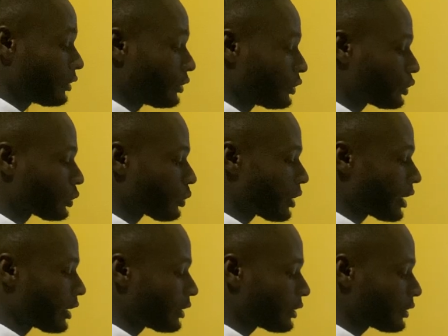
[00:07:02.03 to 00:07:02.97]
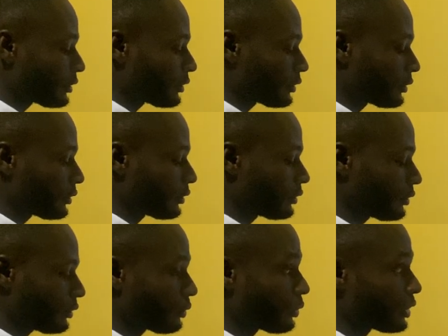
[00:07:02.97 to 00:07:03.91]
squared,
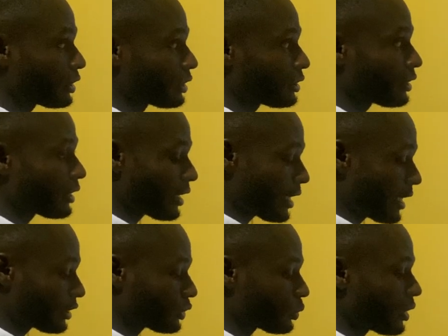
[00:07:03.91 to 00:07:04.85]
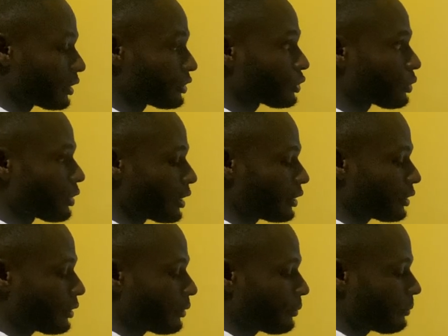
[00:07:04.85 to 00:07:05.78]
which is x1 squared
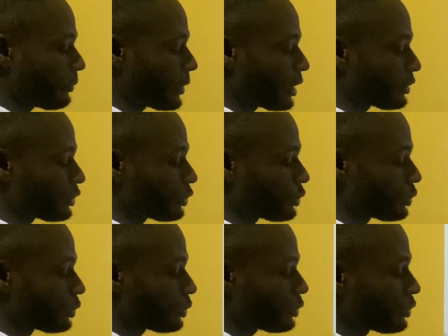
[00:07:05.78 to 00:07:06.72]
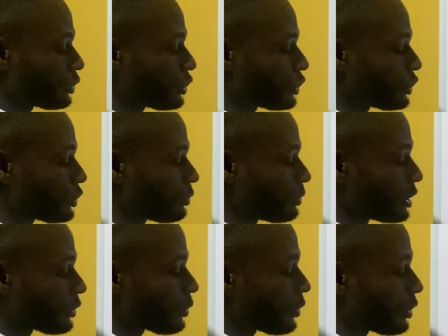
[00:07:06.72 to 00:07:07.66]
plus 2 should be
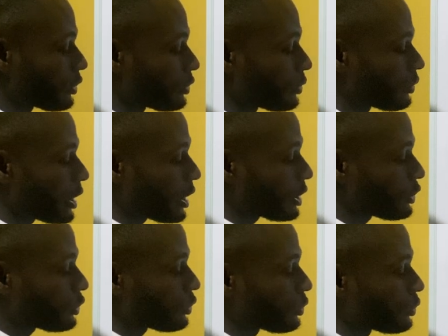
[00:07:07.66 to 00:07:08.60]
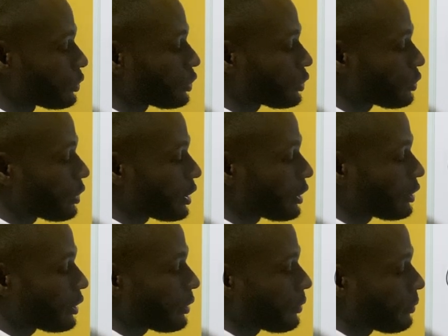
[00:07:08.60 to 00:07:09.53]
equal to x2 squared
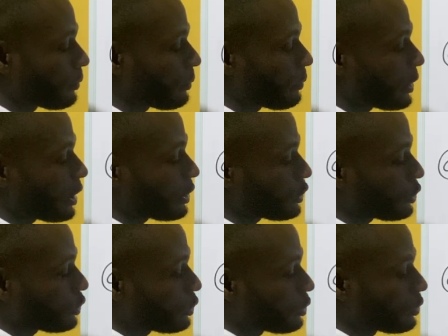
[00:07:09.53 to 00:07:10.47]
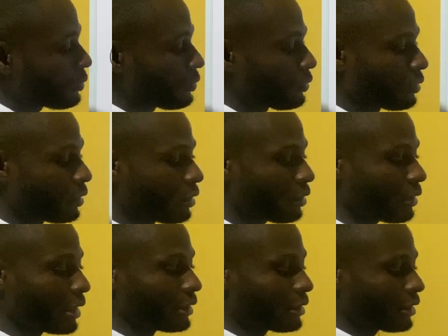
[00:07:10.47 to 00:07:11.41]
plus 2,
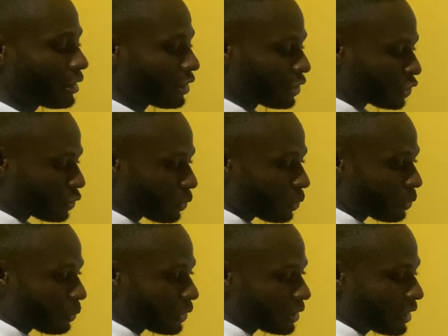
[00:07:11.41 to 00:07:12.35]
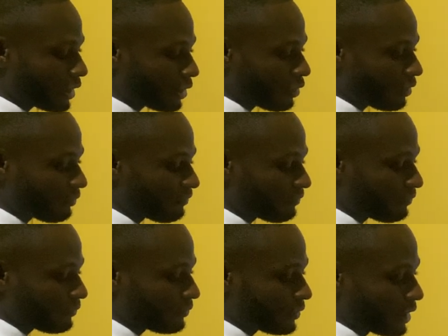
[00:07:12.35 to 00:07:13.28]
right? So we take off
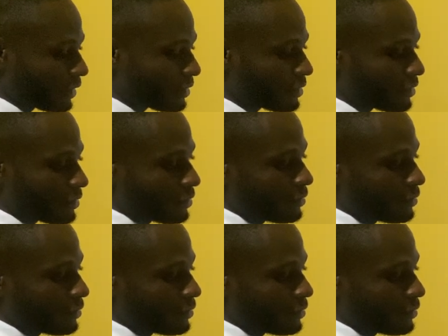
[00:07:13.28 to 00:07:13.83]
this.